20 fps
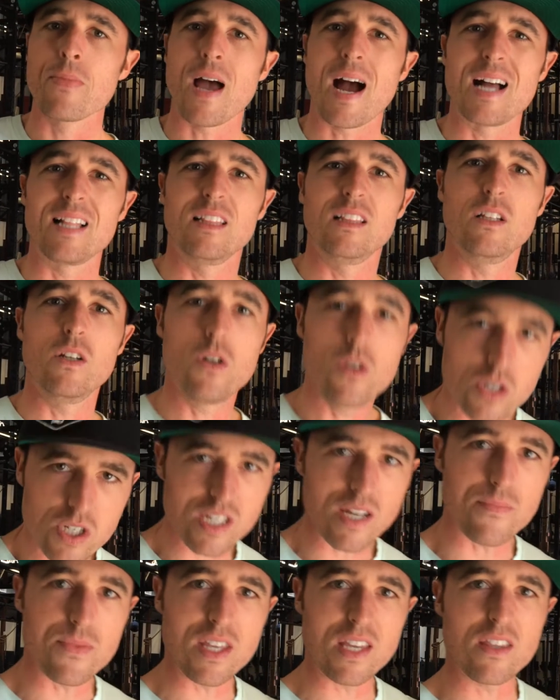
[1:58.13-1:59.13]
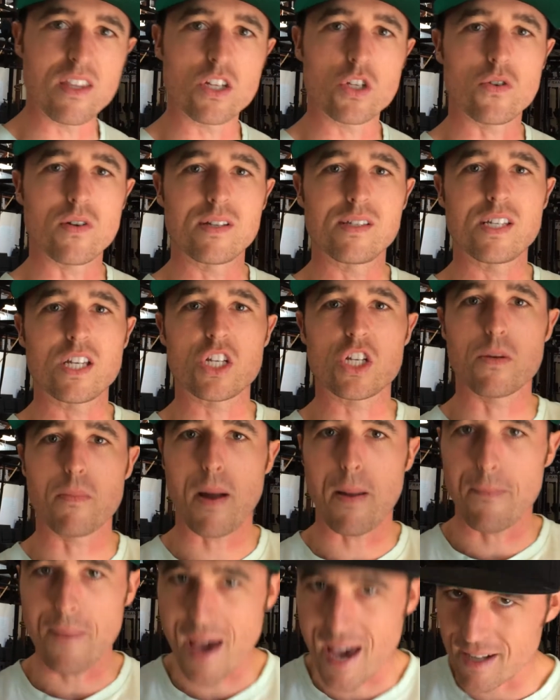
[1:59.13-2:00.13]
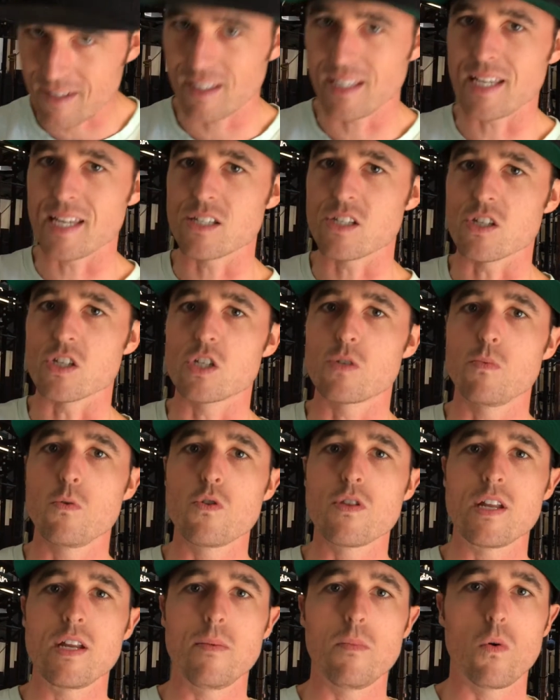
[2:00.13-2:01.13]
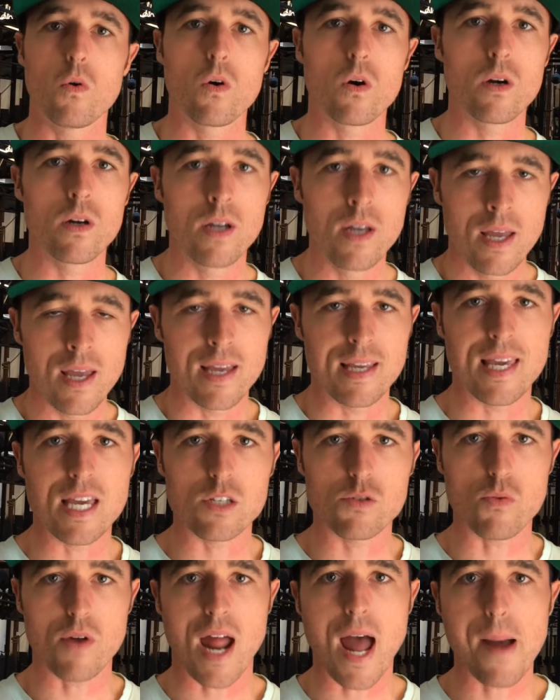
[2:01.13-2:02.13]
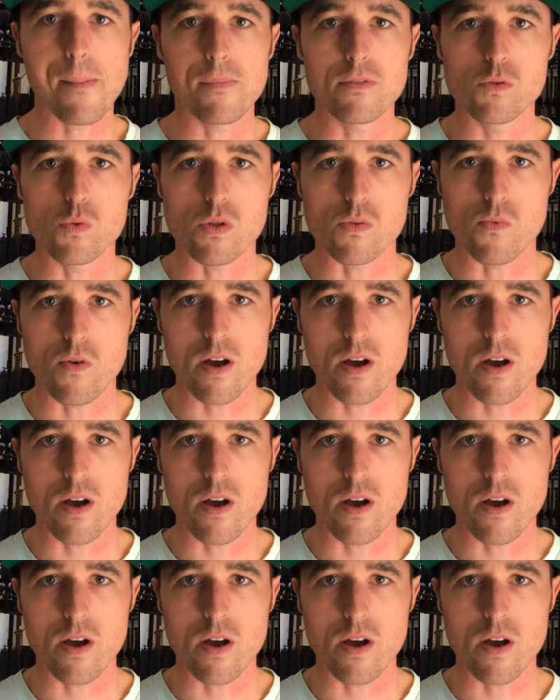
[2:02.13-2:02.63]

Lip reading: I lose something in the transition. My pedaling isn't smooth anymore. Guess what happens with